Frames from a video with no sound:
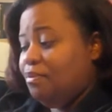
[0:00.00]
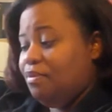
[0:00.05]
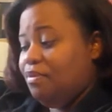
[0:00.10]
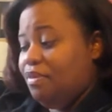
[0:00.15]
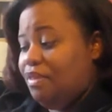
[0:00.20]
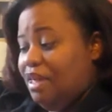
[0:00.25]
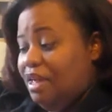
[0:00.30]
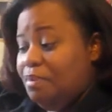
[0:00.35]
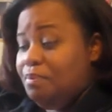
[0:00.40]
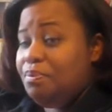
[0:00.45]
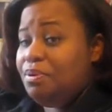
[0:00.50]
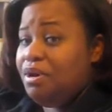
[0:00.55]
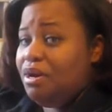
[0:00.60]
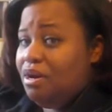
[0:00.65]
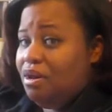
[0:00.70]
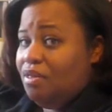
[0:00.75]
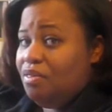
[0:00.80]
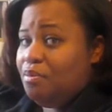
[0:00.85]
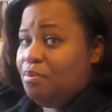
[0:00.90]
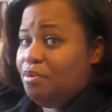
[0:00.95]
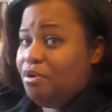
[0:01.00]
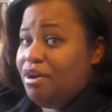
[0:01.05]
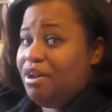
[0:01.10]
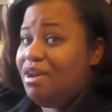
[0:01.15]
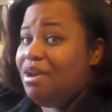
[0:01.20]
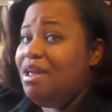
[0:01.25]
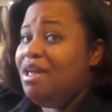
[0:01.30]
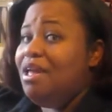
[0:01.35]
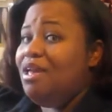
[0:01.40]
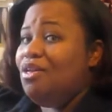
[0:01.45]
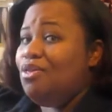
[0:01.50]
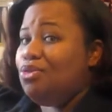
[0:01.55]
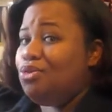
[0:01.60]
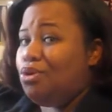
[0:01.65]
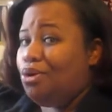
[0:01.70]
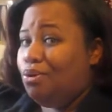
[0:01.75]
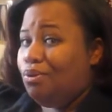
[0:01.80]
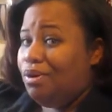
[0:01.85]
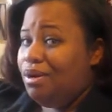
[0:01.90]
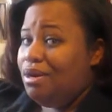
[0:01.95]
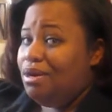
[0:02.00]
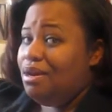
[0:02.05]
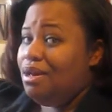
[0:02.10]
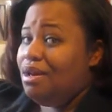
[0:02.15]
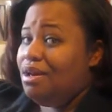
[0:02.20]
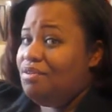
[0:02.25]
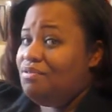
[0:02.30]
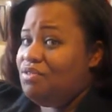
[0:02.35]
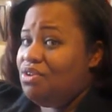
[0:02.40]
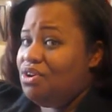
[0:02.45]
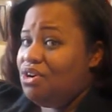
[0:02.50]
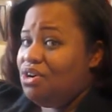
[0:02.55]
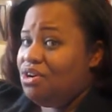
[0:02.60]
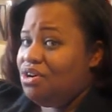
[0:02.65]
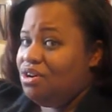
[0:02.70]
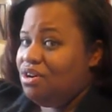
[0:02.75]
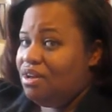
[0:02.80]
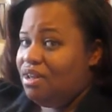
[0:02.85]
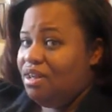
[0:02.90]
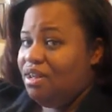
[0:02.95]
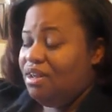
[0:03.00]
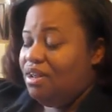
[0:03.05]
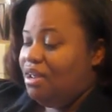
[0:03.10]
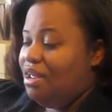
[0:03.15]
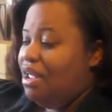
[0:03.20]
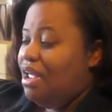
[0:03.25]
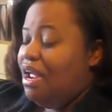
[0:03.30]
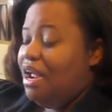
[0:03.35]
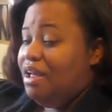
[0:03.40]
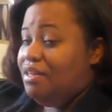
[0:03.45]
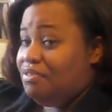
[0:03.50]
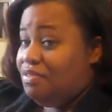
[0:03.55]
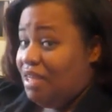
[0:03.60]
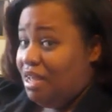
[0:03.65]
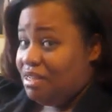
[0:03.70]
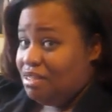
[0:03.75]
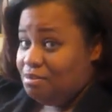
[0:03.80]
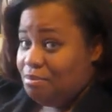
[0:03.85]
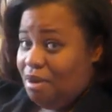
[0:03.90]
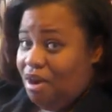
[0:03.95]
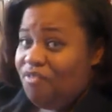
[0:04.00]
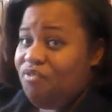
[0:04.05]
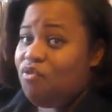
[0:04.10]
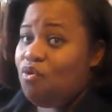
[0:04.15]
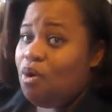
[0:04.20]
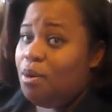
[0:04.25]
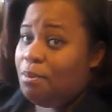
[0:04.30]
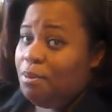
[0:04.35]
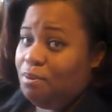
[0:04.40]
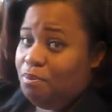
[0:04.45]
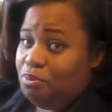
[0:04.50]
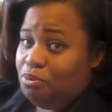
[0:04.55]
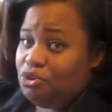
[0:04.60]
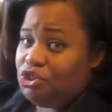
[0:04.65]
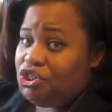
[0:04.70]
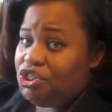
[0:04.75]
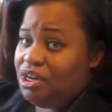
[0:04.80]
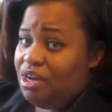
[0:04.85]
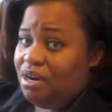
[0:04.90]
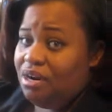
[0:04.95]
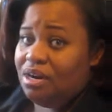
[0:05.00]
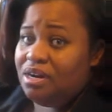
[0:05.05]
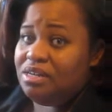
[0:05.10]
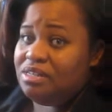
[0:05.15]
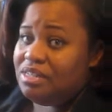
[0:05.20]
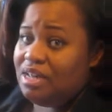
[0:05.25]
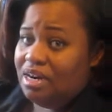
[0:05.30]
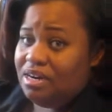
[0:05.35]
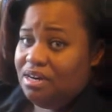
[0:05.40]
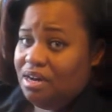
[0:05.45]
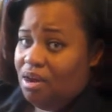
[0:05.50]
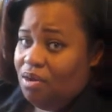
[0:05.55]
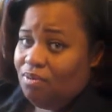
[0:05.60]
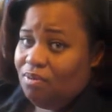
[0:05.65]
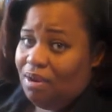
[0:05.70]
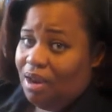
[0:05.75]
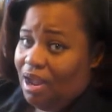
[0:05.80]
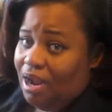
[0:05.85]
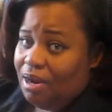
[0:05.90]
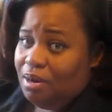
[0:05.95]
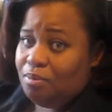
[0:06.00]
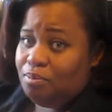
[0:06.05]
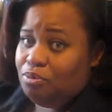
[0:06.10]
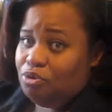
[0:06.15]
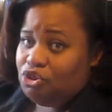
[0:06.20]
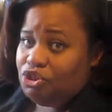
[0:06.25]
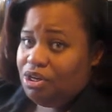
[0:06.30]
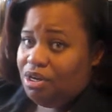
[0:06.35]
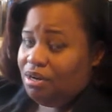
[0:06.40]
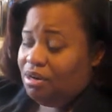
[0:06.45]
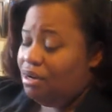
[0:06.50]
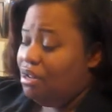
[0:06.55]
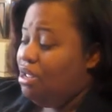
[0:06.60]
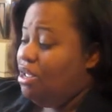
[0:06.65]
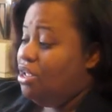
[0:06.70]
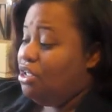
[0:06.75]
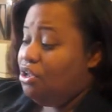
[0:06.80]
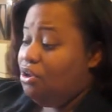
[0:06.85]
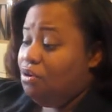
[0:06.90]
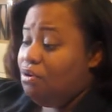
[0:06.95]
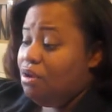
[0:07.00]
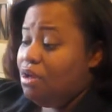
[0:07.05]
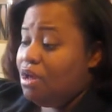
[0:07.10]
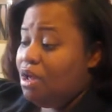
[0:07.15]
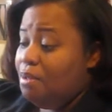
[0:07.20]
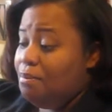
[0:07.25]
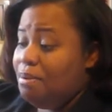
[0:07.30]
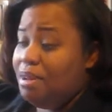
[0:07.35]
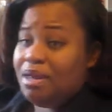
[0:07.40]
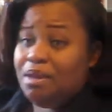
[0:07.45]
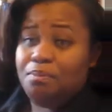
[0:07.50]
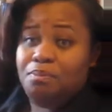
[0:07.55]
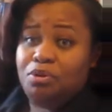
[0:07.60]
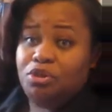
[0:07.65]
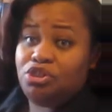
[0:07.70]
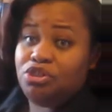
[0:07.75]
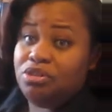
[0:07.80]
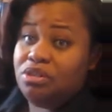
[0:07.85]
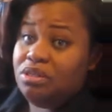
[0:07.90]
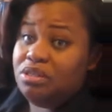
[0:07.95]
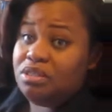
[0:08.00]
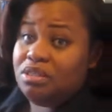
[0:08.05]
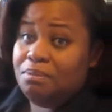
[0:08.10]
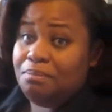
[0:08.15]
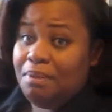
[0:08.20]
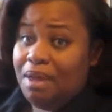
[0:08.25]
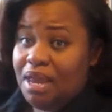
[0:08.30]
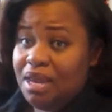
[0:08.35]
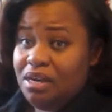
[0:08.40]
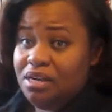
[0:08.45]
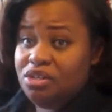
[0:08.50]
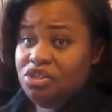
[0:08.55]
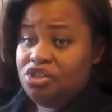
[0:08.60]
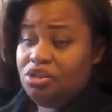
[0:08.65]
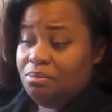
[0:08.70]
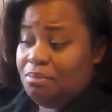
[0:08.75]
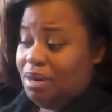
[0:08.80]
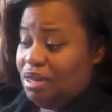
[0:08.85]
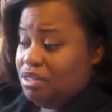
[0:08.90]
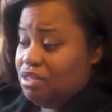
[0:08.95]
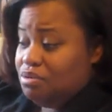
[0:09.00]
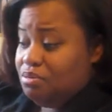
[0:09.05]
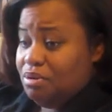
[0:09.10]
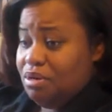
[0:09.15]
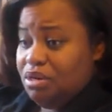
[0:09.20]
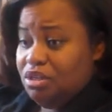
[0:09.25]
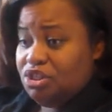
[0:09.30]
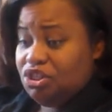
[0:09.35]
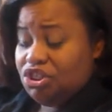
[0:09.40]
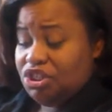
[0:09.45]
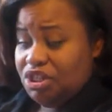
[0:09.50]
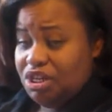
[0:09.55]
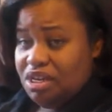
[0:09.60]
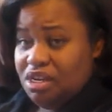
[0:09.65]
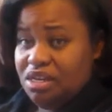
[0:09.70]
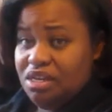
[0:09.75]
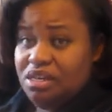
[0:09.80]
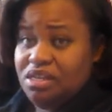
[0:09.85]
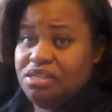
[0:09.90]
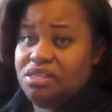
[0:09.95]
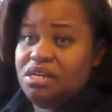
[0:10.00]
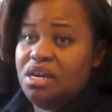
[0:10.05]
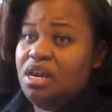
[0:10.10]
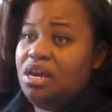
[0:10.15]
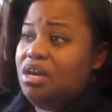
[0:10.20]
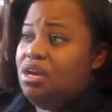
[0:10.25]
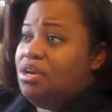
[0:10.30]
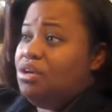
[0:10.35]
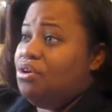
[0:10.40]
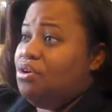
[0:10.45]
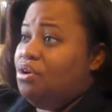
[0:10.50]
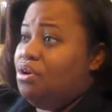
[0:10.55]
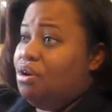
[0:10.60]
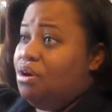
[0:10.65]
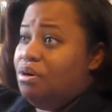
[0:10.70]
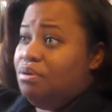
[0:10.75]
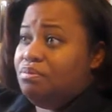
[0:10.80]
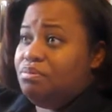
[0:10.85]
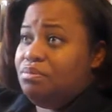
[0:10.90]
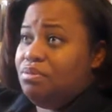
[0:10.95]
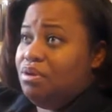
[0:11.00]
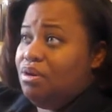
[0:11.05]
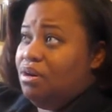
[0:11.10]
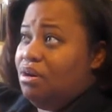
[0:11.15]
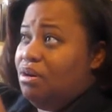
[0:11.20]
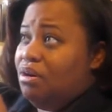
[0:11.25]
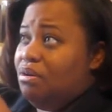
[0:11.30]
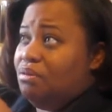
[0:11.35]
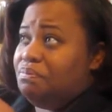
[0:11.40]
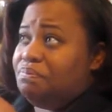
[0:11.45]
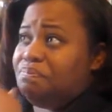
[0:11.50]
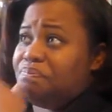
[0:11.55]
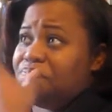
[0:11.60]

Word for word: Then put it on the bread. Throw it in the oven and cook it. That's my form of bruschetta because I don't like bruschetta. You can come back and put your little tomatoes, your mozzarella cheese, your, you know,